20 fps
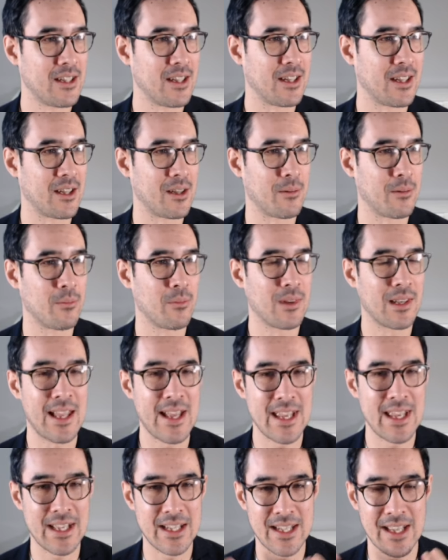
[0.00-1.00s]

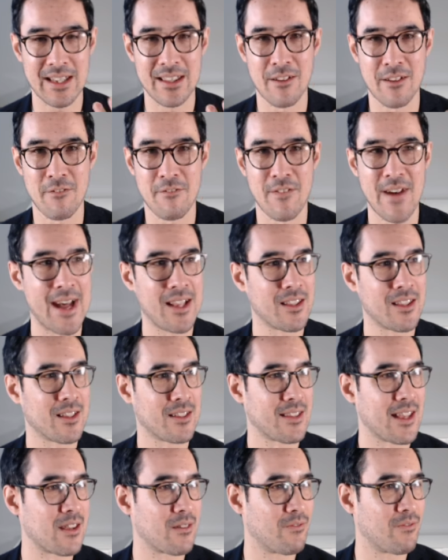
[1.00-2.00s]
Layered in the fact
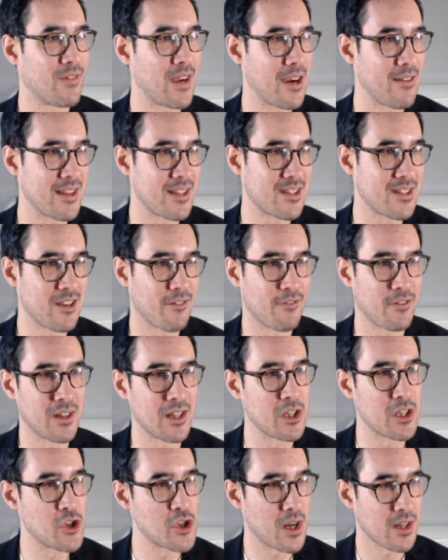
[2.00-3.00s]
that there's various
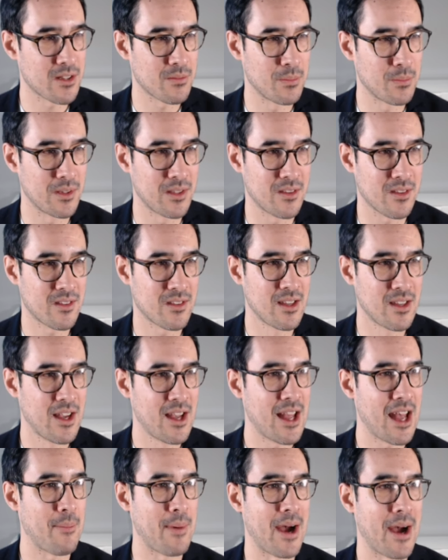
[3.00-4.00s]
different adjustments
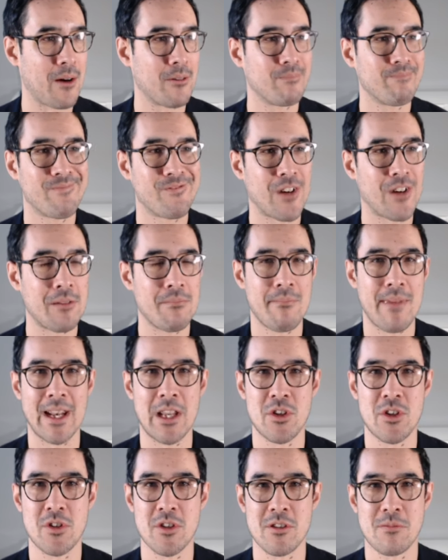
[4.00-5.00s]
about fund
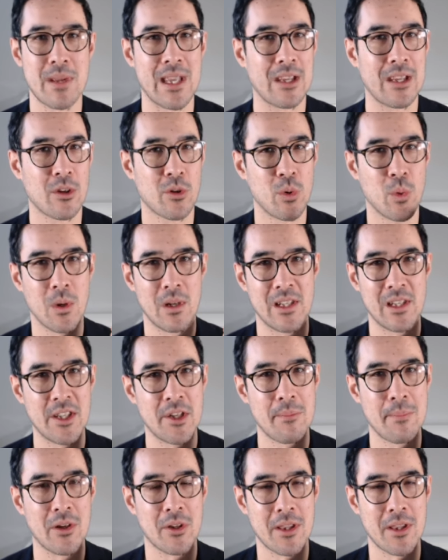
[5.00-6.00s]
managers being caught a
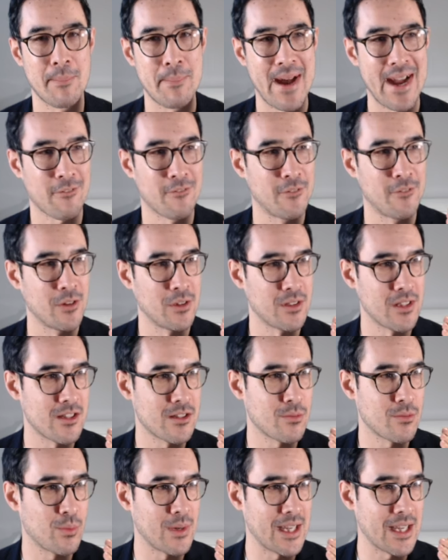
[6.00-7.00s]
little bit on the back foot
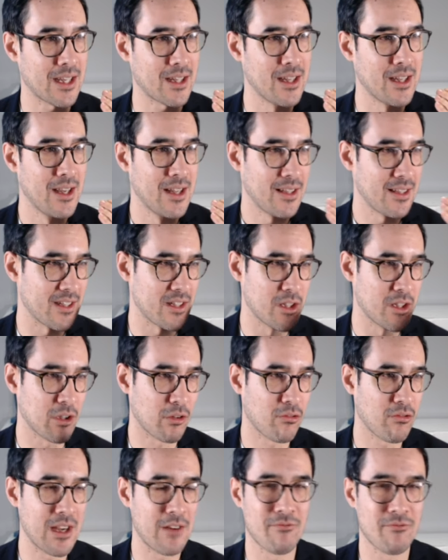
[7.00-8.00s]
this week. There's a
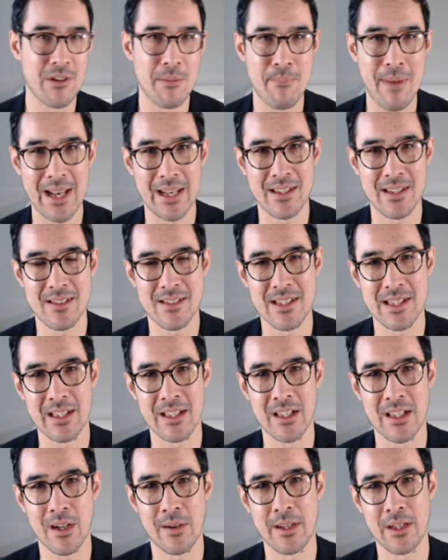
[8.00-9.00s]
degree of
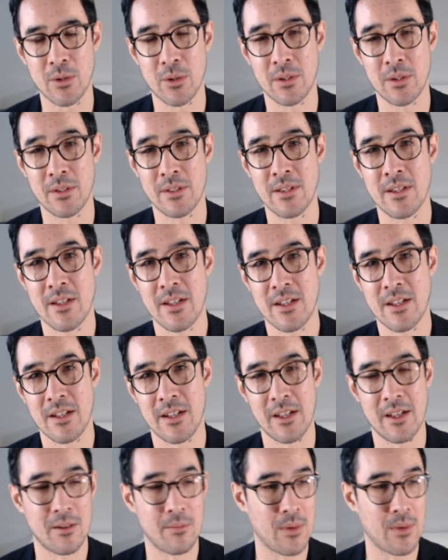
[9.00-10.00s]
rebalancing going on
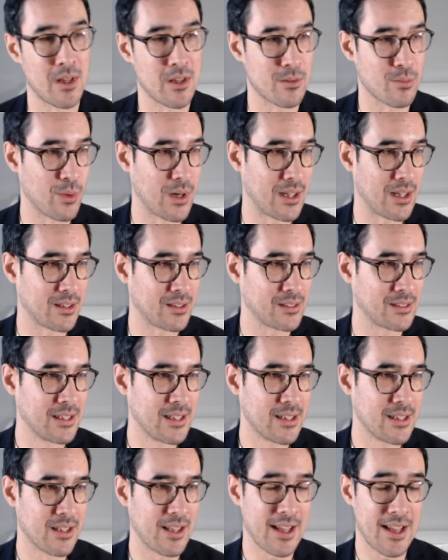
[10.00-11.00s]
as
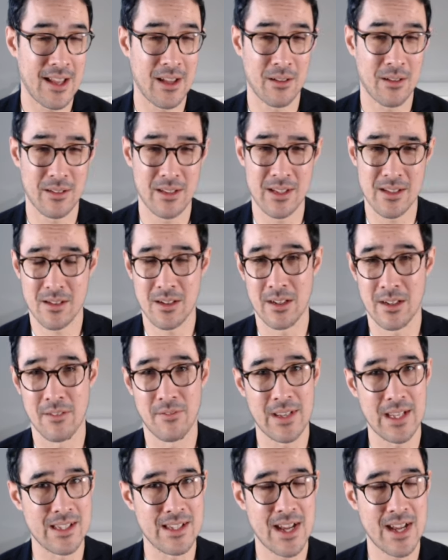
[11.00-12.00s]
well that's kind
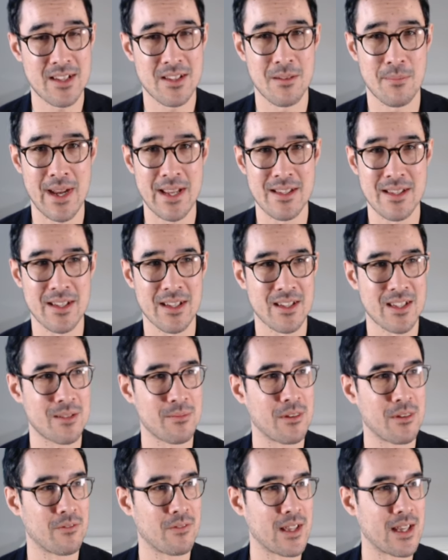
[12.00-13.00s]
of exacerbating
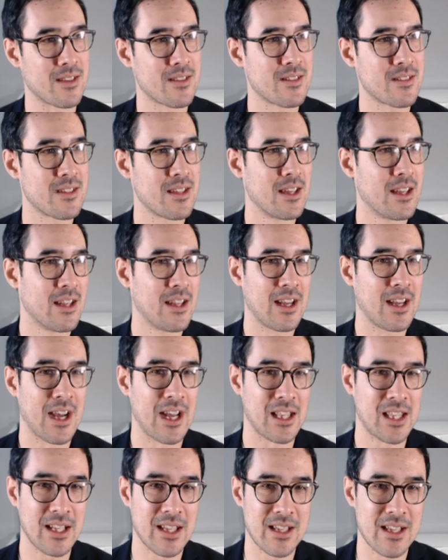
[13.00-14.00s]
some of this.
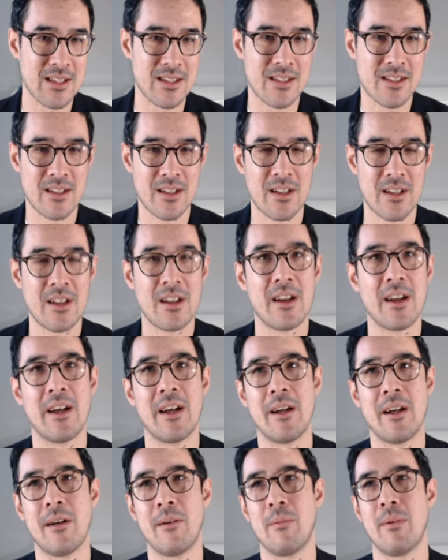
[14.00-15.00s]
I think there's
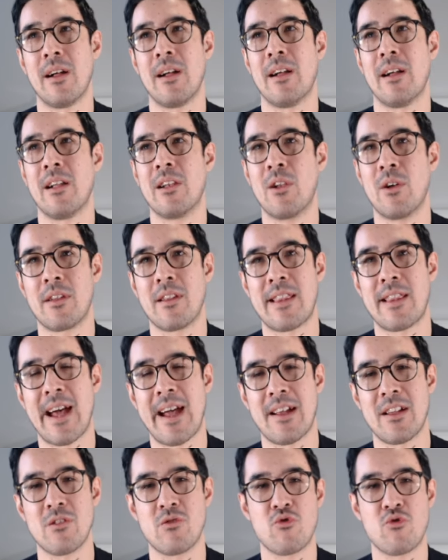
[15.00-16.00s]
a lot of
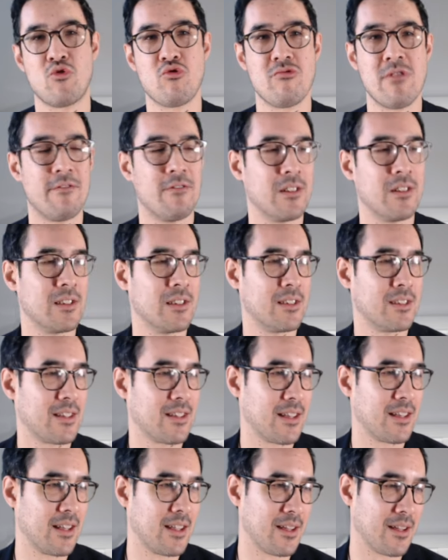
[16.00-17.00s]
that has
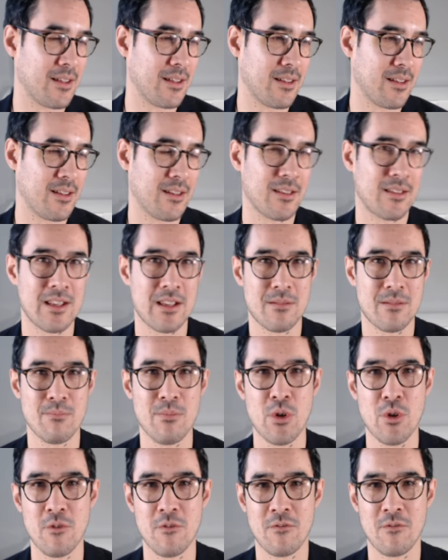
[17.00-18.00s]
driven this
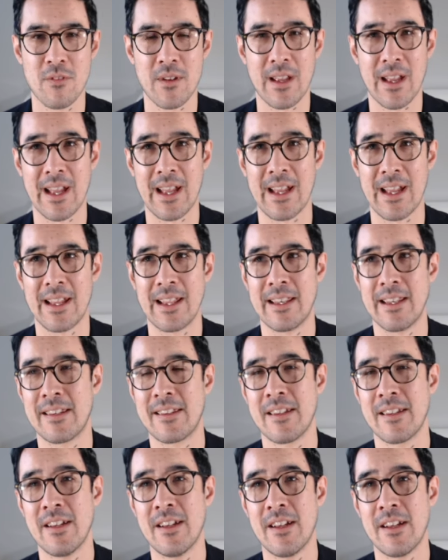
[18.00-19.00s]
move,
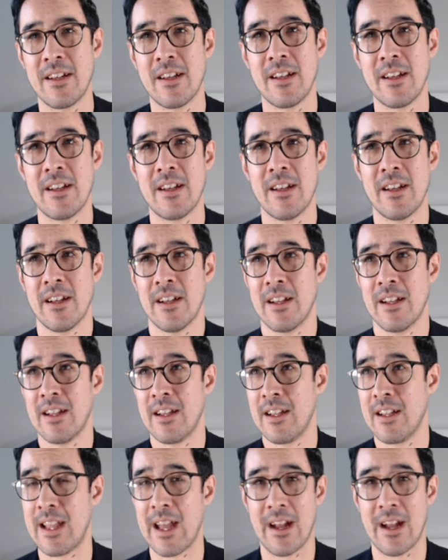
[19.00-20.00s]
and
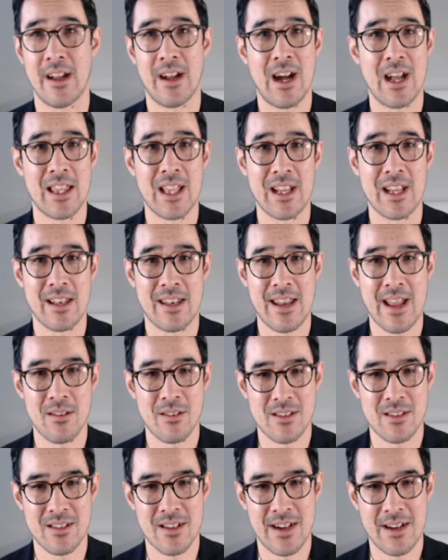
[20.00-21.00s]
yeah, I think
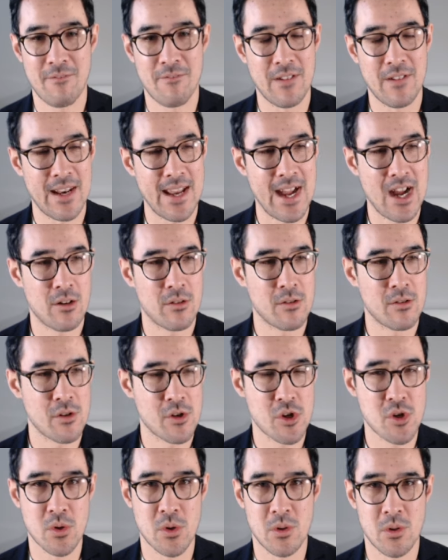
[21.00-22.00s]
downside for now,
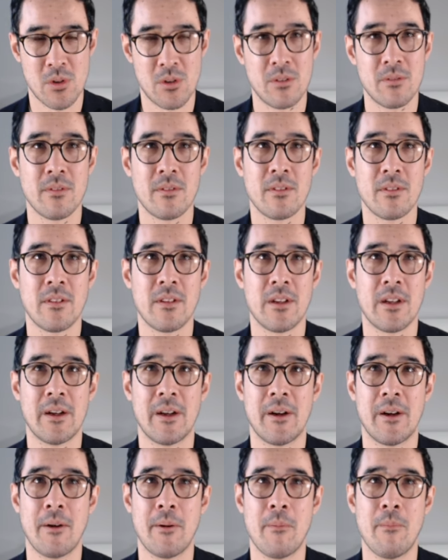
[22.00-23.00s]
sure.
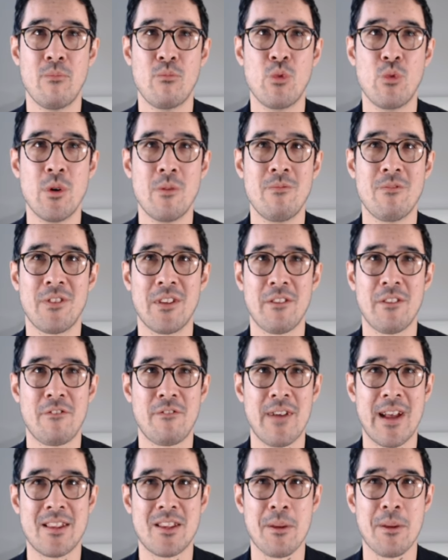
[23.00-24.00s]
Room for the
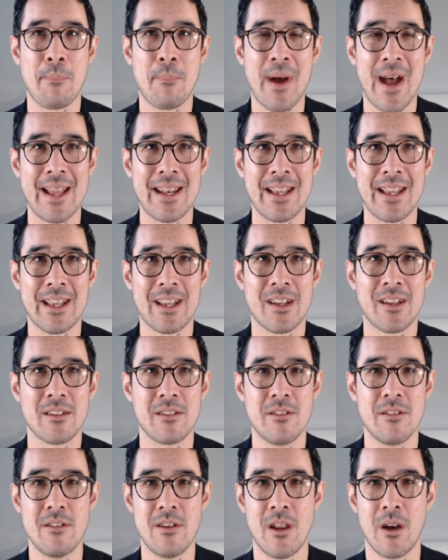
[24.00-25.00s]
Fed to panic?
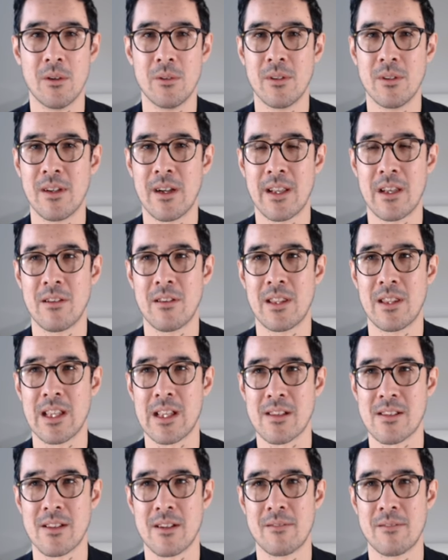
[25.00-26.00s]
No, I don't
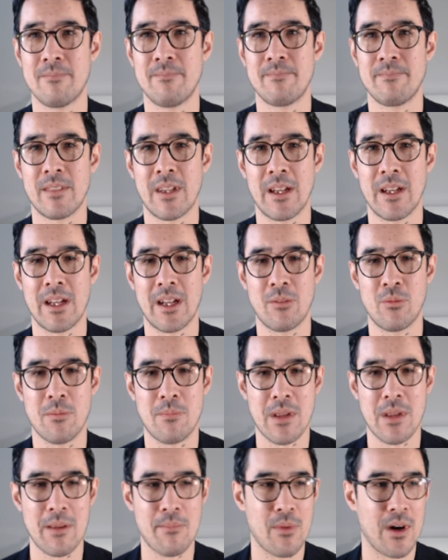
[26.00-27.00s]
think so.
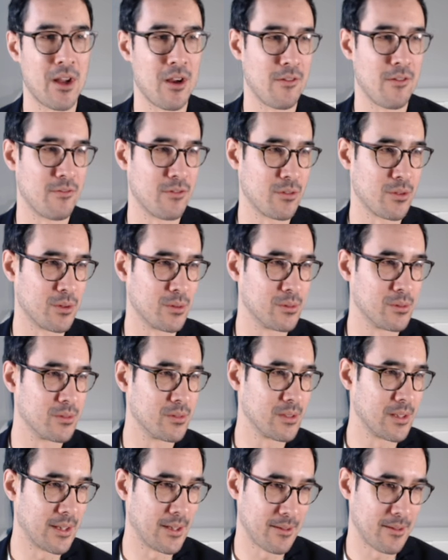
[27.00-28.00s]
Would be my
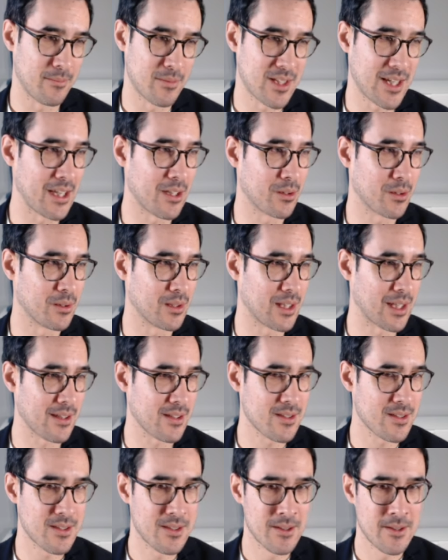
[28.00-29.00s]
overall take on
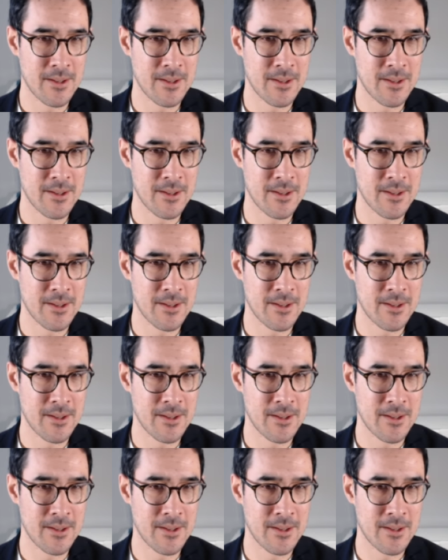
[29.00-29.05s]
things.